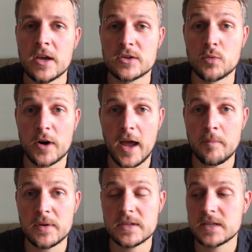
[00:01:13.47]
So what
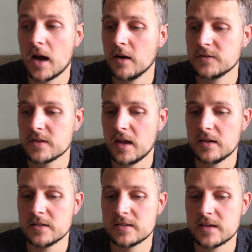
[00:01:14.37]
happened after that
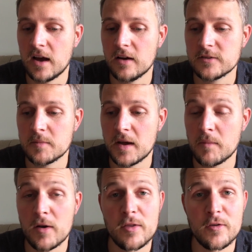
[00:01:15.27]
is, after my
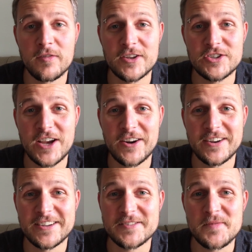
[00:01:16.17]
month of
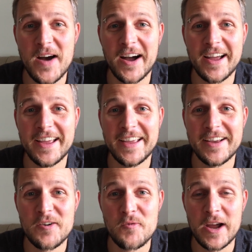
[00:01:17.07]
vegetarianism,
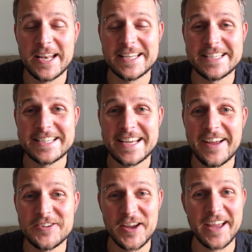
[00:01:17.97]
I went
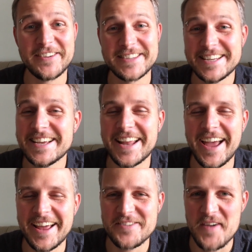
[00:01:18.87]
to KFC and
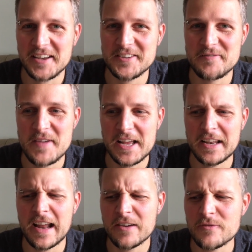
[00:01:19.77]
had a massive meal,
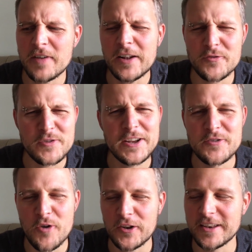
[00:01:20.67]
and I felt really
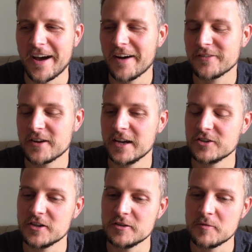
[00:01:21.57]
rotten after,
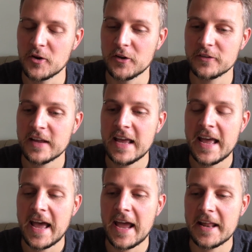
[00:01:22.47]
actually, to be honest.
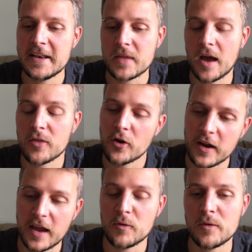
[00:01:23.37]
And I thought,
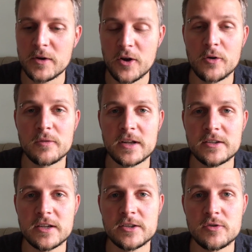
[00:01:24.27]
okay, well, we go
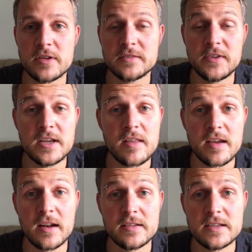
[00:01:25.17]
and do this vegan thing.
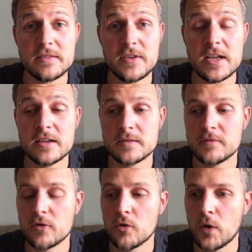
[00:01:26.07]
And I did veganism
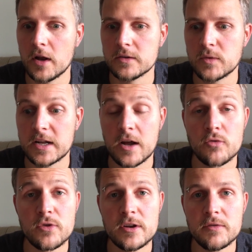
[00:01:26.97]
for a while as well, and I
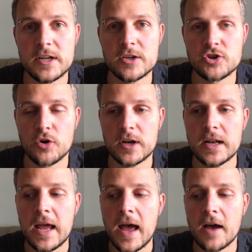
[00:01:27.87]
really, really enjoyed it.
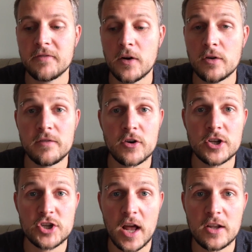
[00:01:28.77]
I found it very
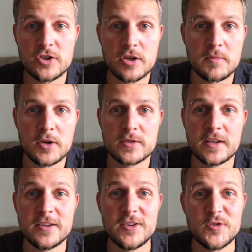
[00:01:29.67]
challenging because I
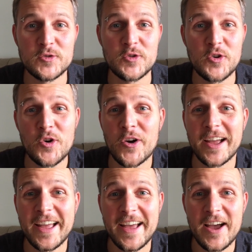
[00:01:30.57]
didn't used to cook
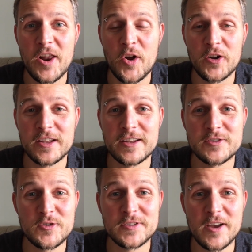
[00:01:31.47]
a lot. And as
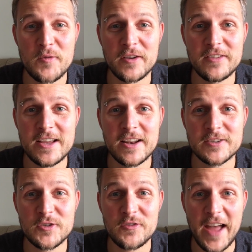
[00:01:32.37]
soon as I went vegan, I
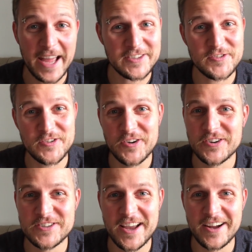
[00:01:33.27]
sort of had to cook,
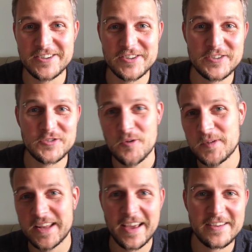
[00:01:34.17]
because you can't just stop
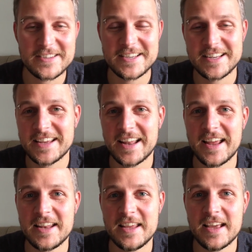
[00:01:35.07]
at KFC and get
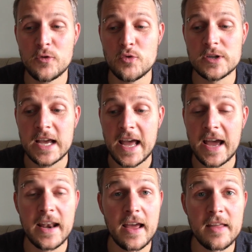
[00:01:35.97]
any food.
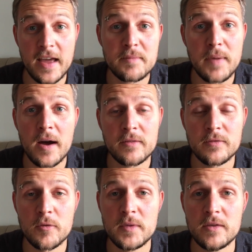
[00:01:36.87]
And that part
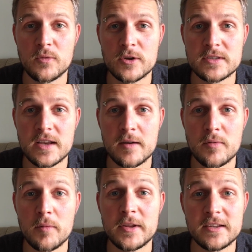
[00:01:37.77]
for me was
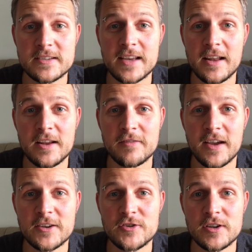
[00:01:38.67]
probably a deciding
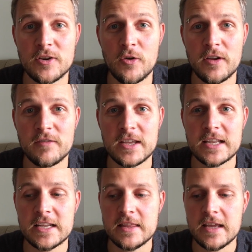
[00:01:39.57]
factor in going
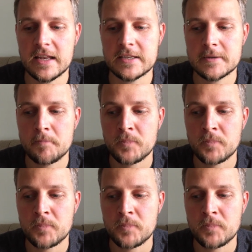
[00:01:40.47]
vegan in the end.